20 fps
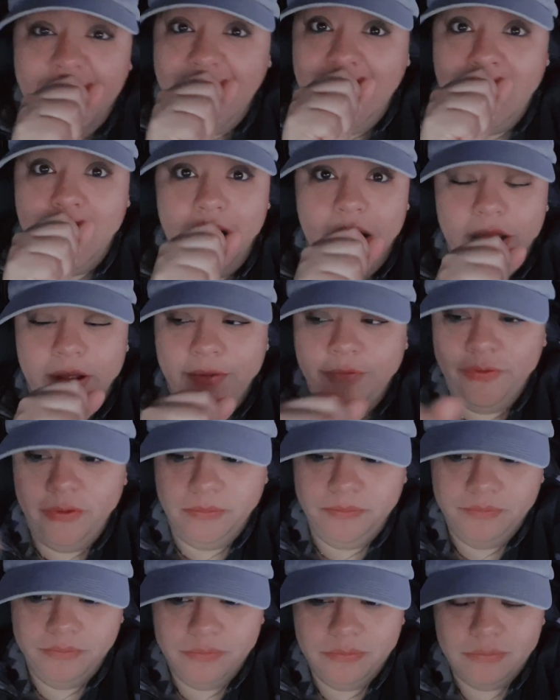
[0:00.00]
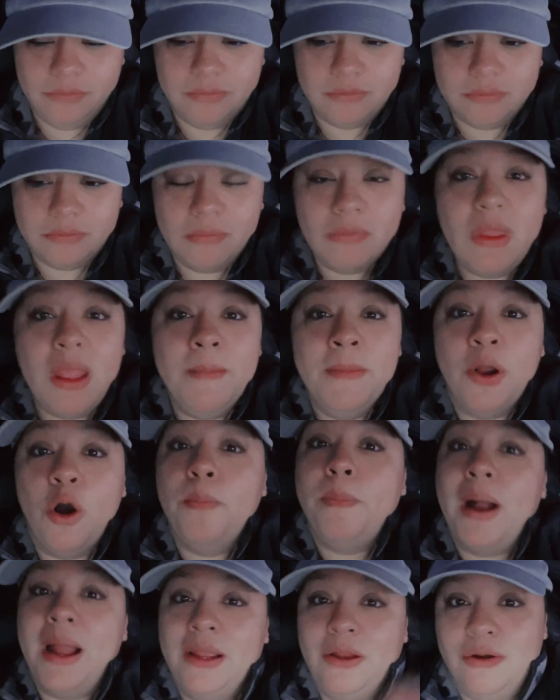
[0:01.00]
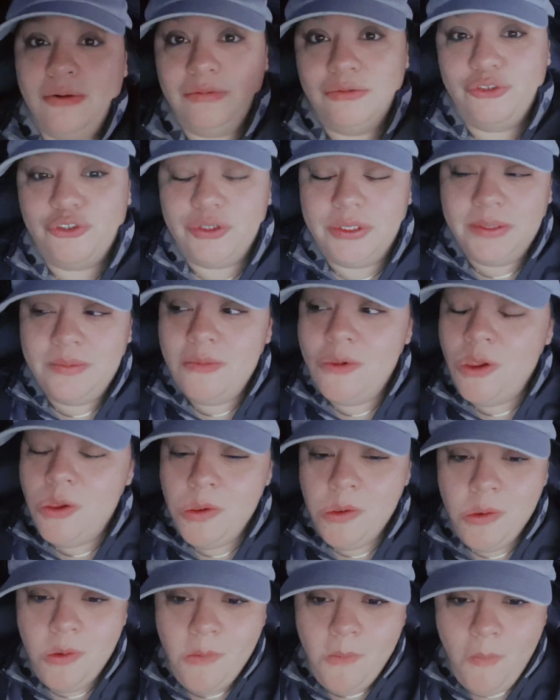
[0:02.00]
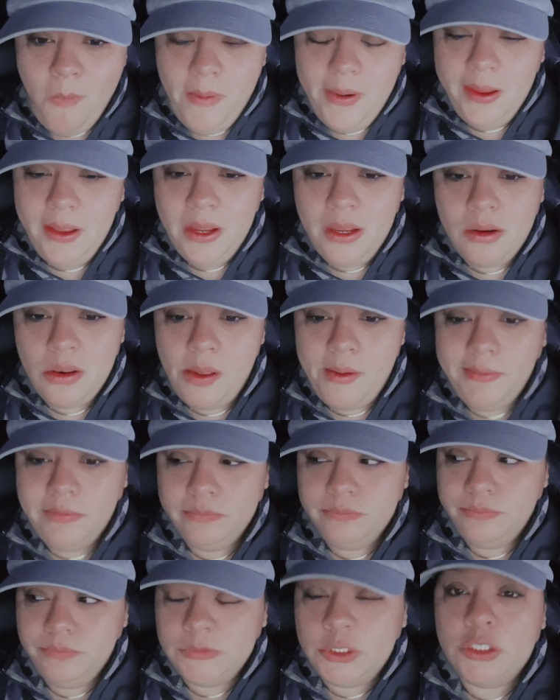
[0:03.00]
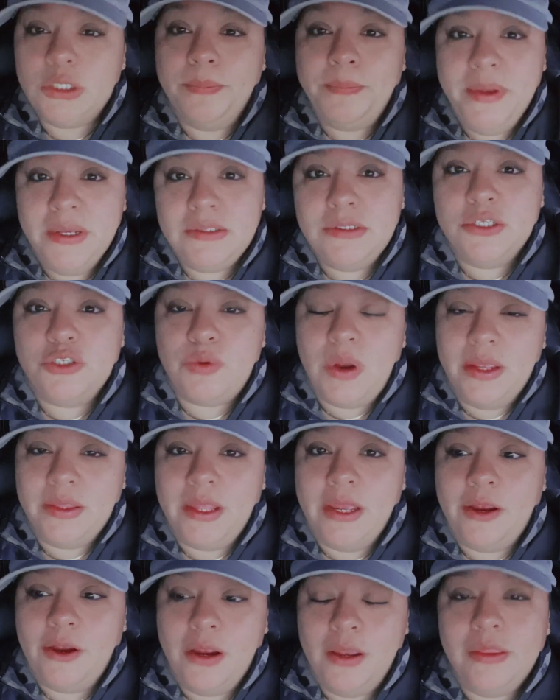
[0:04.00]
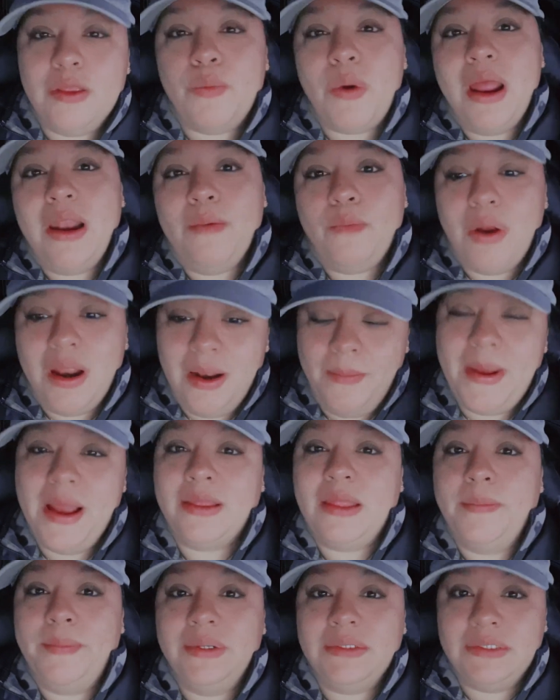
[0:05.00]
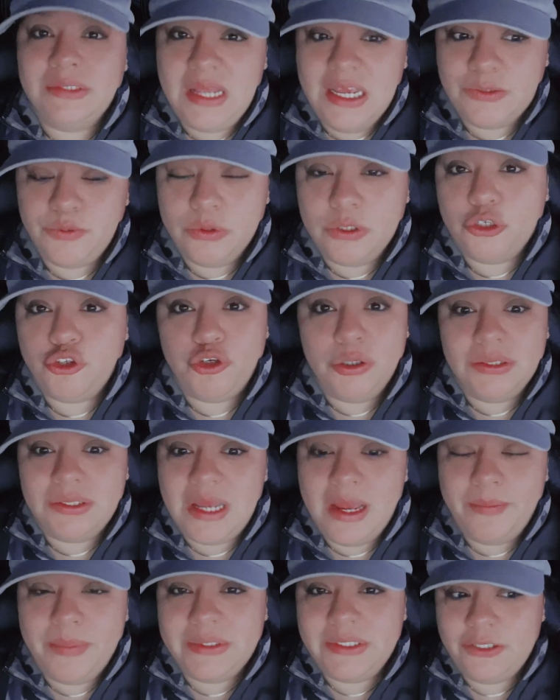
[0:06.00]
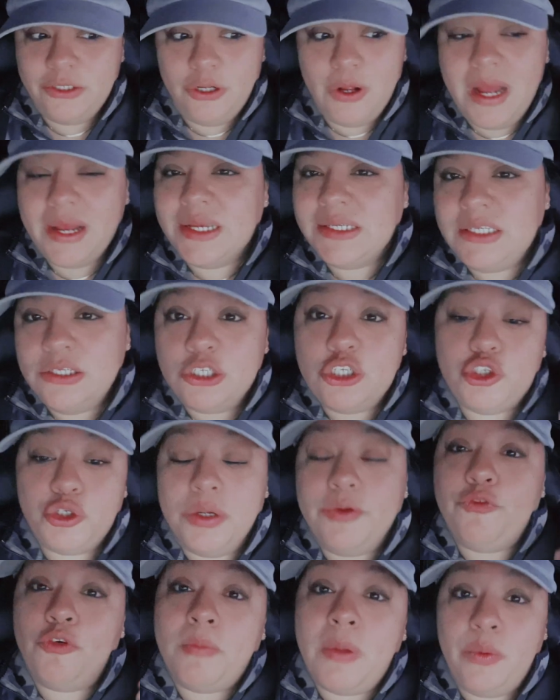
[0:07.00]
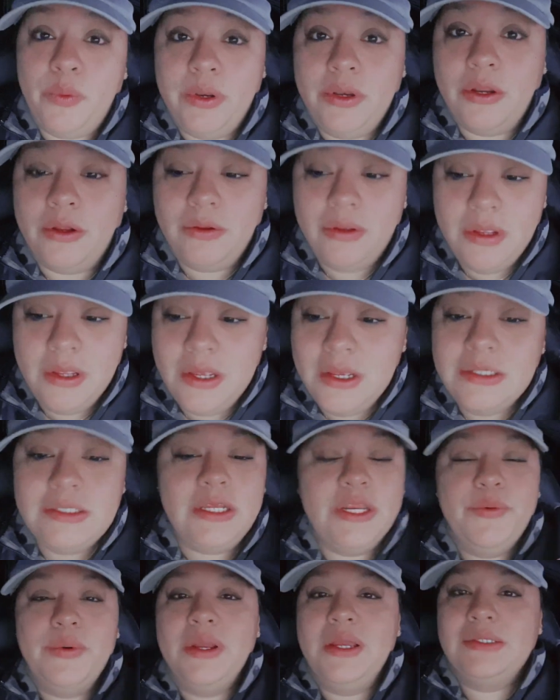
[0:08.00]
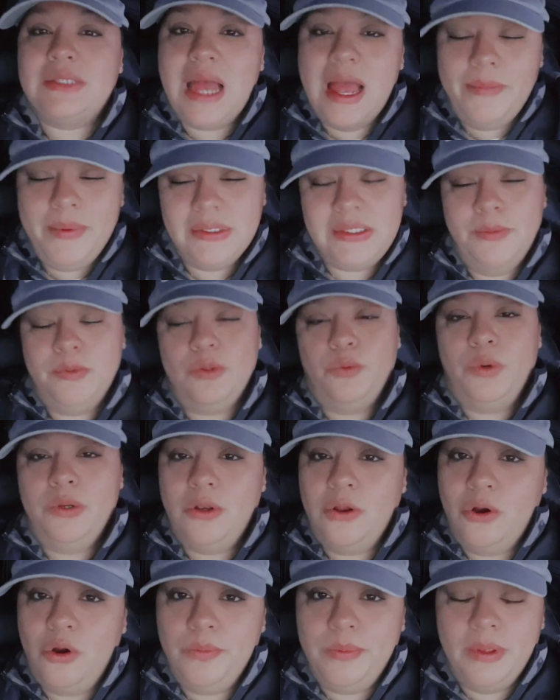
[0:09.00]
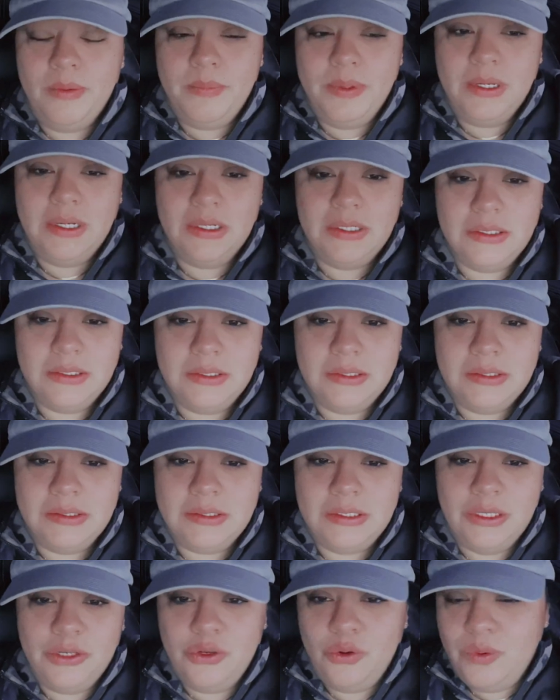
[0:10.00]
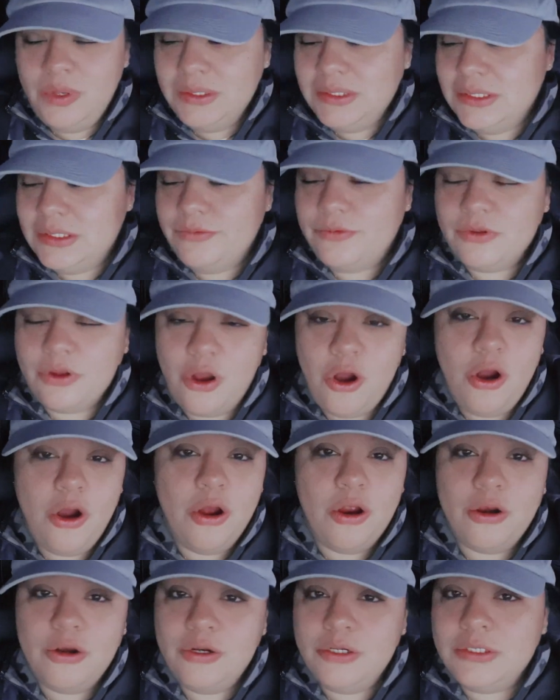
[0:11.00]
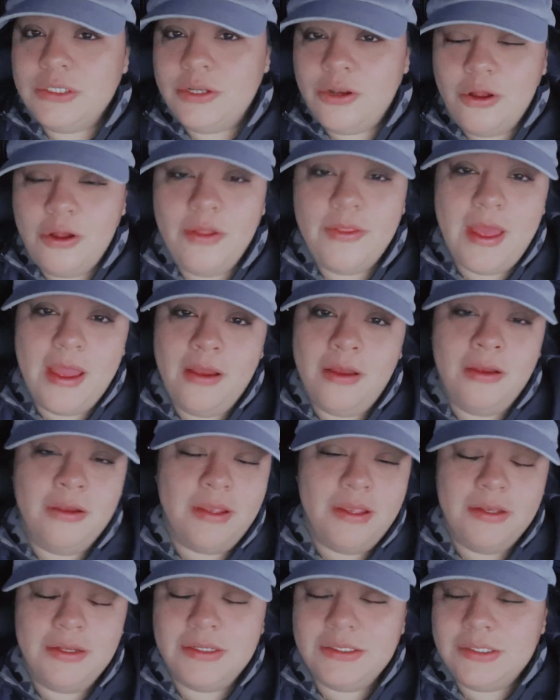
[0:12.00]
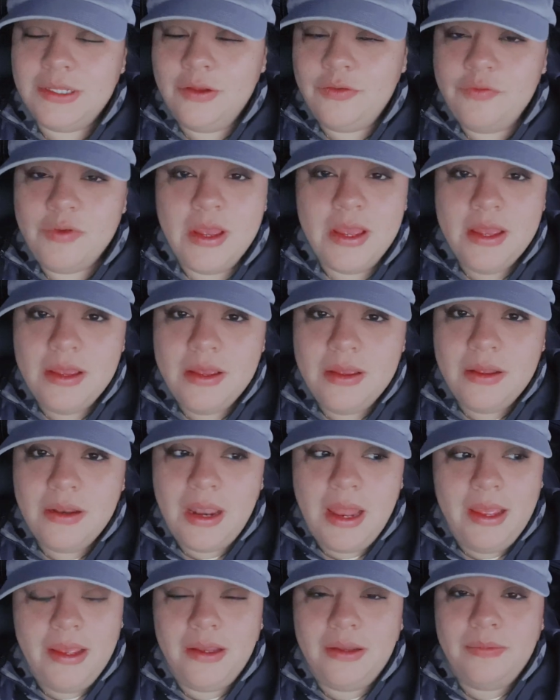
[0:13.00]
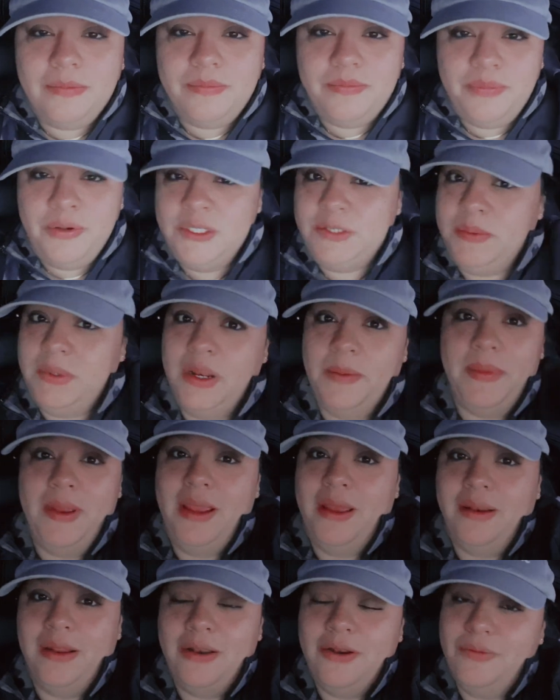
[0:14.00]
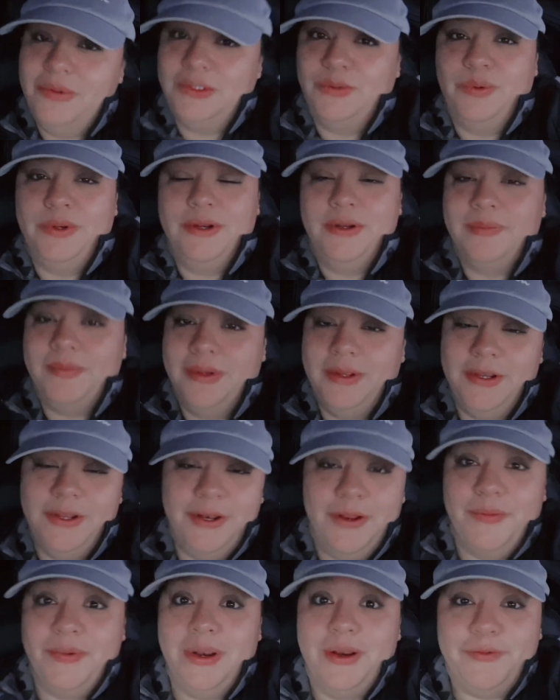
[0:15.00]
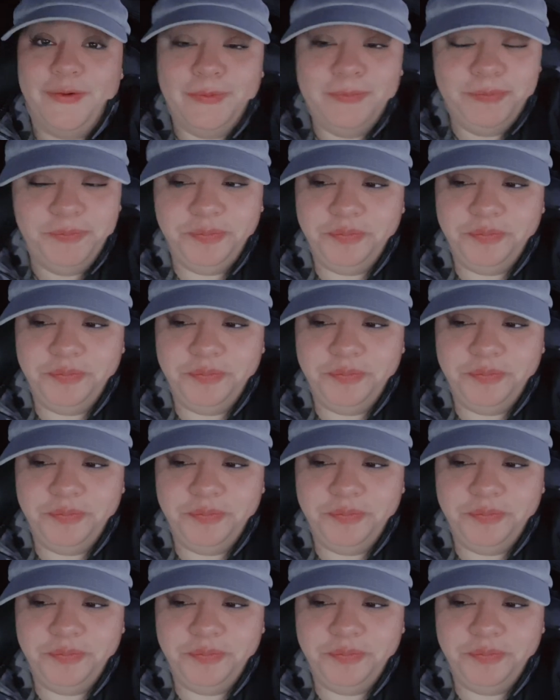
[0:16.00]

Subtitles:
I love. I'm gonna go pine cone tree. And there's a business right there, and then right back of that business, that's where the street's at. But still, I can see the street from my window. So anyways, I basically put the window open because the noises of the cars and all that honking and stuff, like, puts me to bed. I know it's weird, but, you know, whatever.